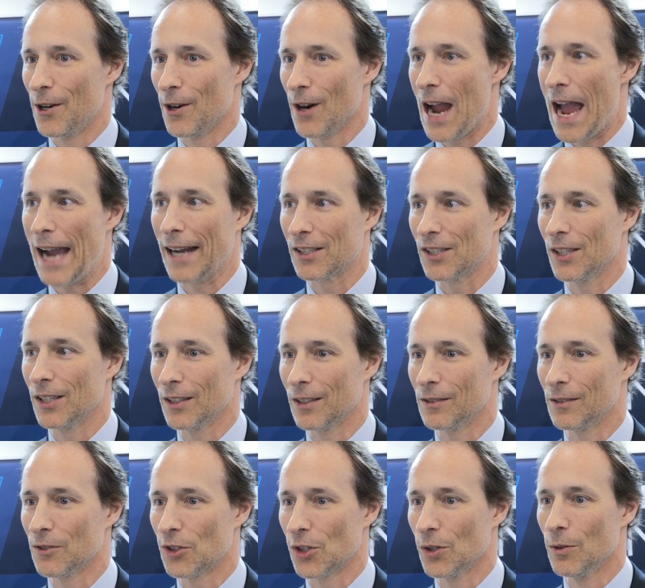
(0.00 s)
are
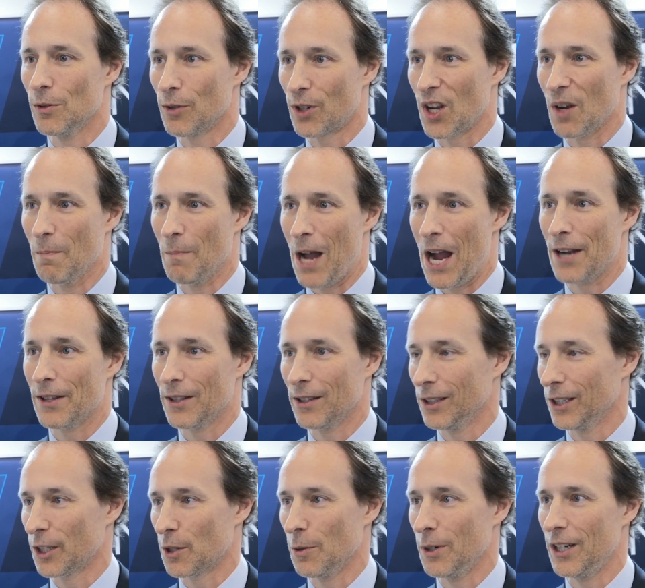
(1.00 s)
acting to combine the
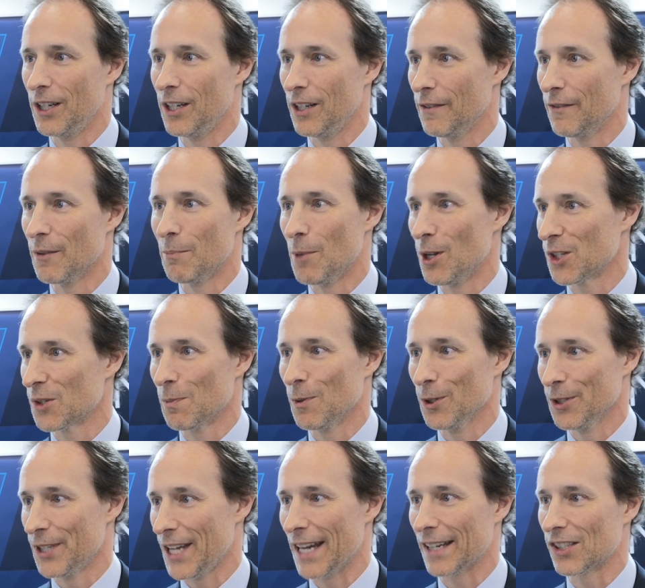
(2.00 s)
liquidity of the
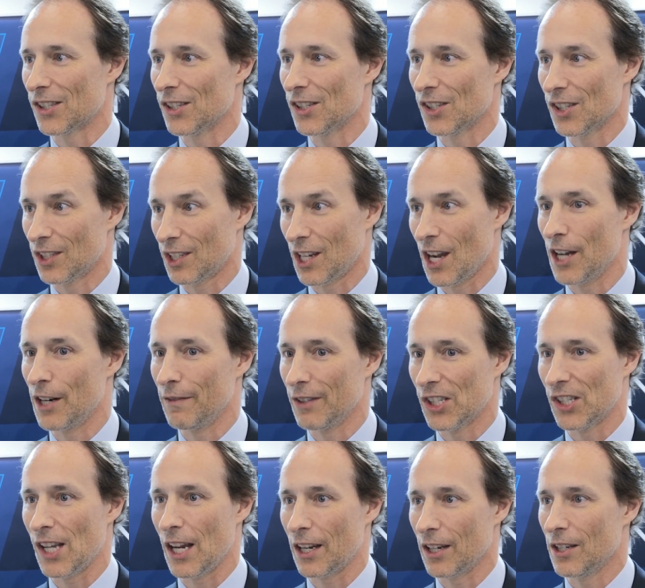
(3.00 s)
multiple DEXs as kind of a
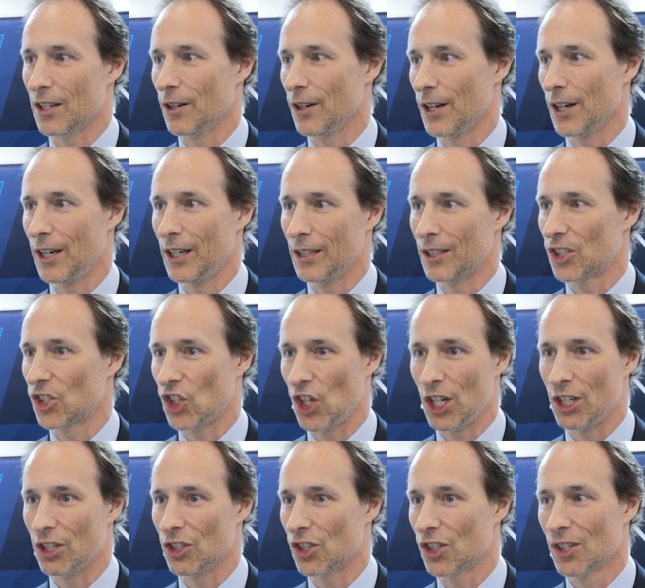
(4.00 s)
secondary
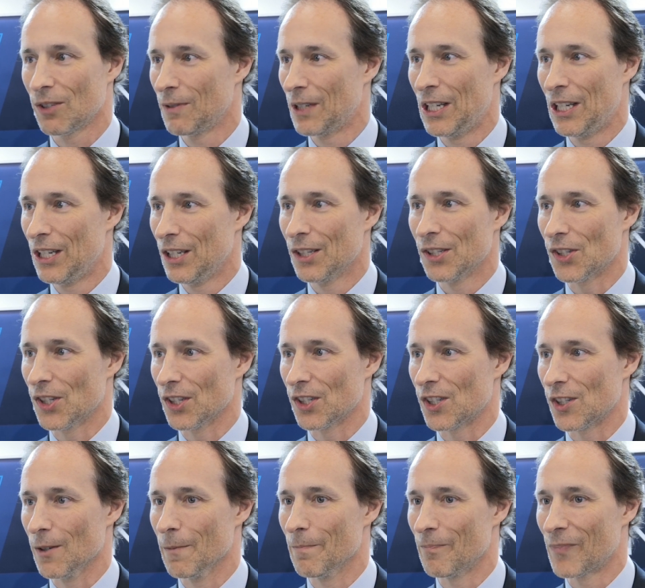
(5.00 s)
exchange
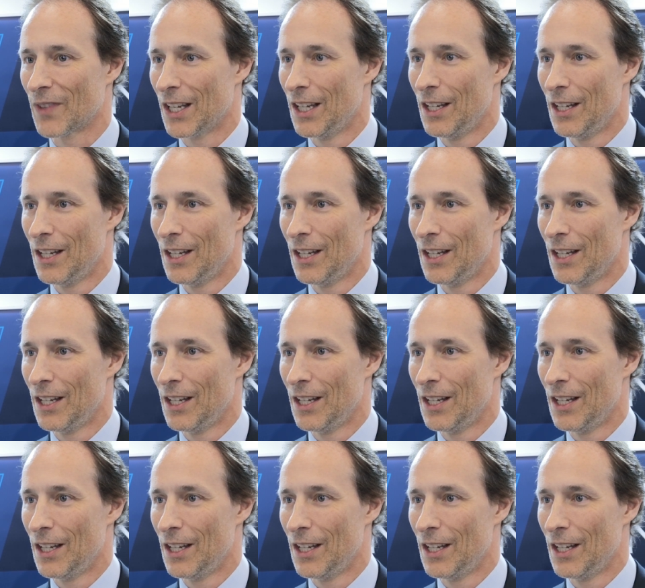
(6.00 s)
system.